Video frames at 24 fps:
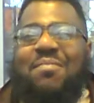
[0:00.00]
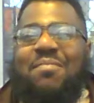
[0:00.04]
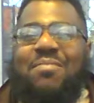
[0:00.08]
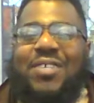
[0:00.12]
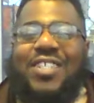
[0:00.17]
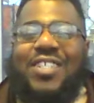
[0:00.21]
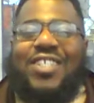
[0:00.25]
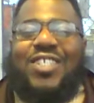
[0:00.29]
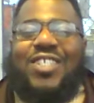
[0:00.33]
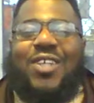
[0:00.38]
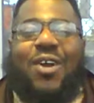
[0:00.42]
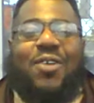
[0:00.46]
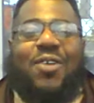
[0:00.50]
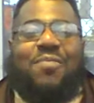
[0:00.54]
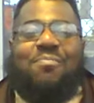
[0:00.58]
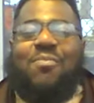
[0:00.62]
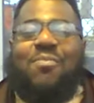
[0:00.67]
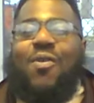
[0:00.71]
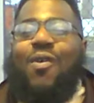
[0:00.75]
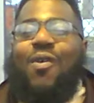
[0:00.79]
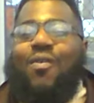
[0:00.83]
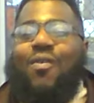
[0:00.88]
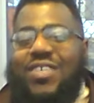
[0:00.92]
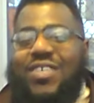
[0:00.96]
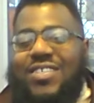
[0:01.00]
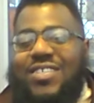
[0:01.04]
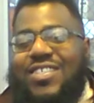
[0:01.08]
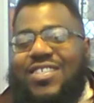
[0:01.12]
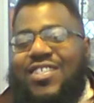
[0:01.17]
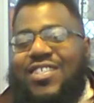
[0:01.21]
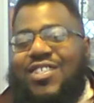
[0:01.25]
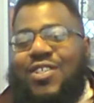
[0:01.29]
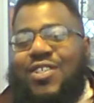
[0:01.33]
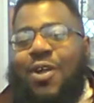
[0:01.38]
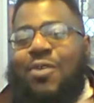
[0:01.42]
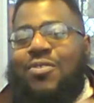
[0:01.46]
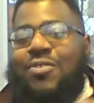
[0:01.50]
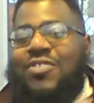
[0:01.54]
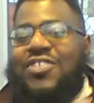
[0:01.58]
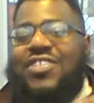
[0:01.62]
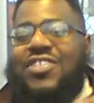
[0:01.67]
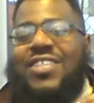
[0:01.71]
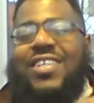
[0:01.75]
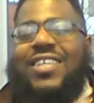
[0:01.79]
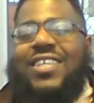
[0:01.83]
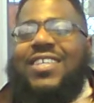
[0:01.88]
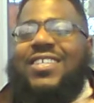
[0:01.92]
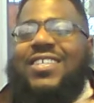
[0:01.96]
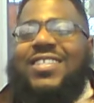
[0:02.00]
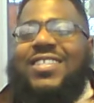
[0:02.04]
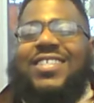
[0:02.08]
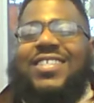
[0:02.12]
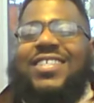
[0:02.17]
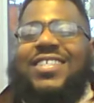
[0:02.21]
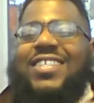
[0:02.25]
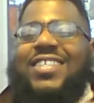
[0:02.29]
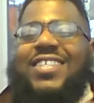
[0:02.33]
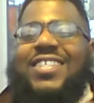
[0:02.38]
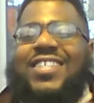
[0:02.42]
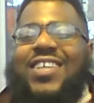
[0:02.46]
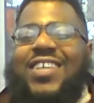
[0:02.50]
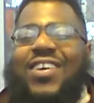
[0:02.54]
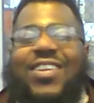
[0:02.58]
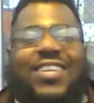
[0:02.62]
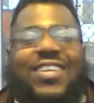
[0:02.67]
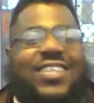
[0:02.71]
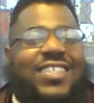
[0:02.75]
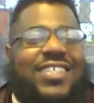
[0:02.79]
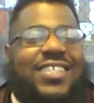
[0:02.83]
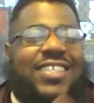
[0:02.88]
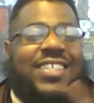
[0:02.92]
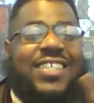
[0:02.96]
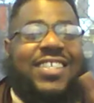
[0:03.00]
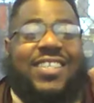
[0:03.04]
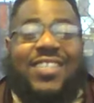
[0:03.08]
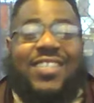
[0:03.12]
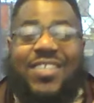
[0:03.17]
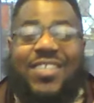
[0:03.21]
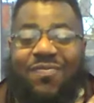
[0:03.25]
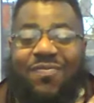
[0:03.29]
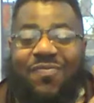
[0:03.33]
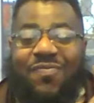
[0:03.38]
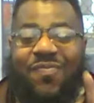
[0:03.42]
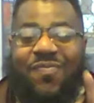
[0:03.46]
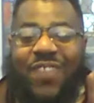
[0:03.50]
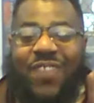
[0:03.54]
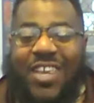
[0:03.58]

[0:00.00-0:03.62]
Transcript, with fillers: But certain movies and certain scenes, she tell us to either uh,